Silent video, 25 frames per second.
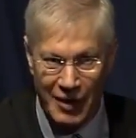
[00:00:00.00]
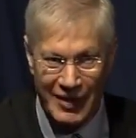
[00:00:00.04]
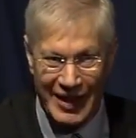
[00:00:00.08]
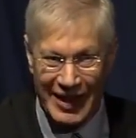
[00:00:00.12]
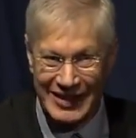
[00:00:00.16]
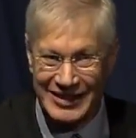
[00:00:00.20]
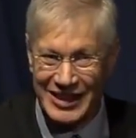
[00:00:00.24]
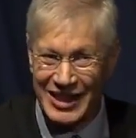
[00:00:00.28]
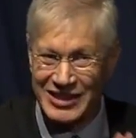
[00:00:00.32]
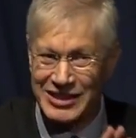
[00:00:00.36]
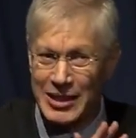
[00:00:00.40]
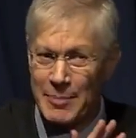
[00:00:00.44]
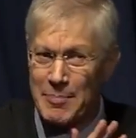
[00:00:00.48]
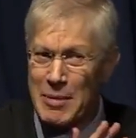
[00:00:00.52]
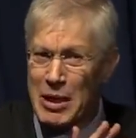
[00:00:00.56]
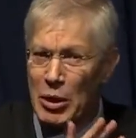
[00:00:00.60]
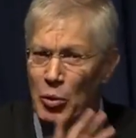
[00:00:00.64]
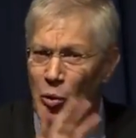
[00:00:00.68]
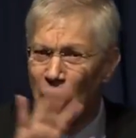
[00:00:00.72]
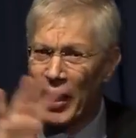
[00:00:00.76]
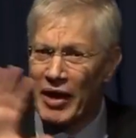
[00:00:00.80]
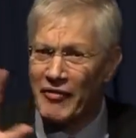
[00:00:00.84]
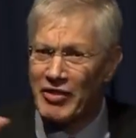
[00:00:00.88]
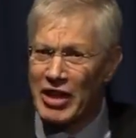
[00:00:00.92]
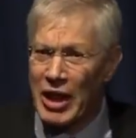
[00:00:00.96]
That doesn't
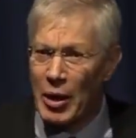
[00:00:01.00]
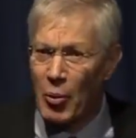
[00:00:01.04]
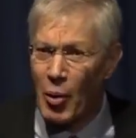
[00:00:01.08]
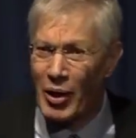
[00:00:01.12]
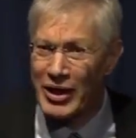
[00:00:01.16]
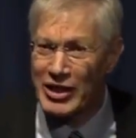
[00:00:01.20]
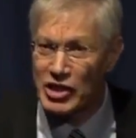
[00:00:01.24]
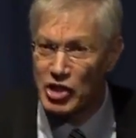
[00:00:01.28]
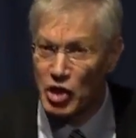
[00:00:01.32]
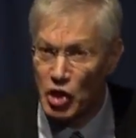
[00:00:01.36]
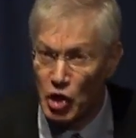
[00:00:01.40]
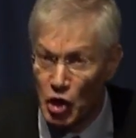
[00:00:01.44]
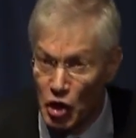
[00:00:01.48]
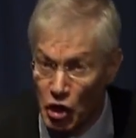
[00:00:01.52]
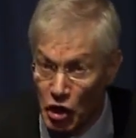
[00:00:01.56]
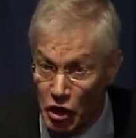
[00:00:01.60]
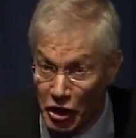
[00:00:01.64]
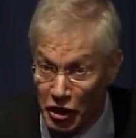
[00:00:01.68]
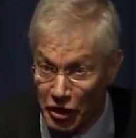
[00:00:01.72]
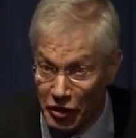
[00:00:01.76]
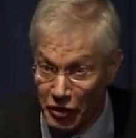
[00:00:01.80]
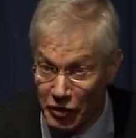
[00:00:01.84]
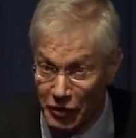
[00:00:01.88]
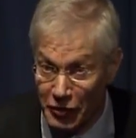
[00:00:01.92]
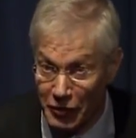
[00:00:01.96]
mean whatever they want is
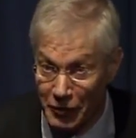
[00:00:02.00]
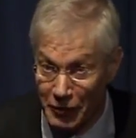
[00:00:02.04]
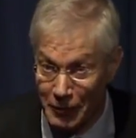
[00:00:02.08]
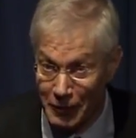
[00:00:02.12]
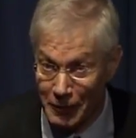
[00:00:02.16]
good.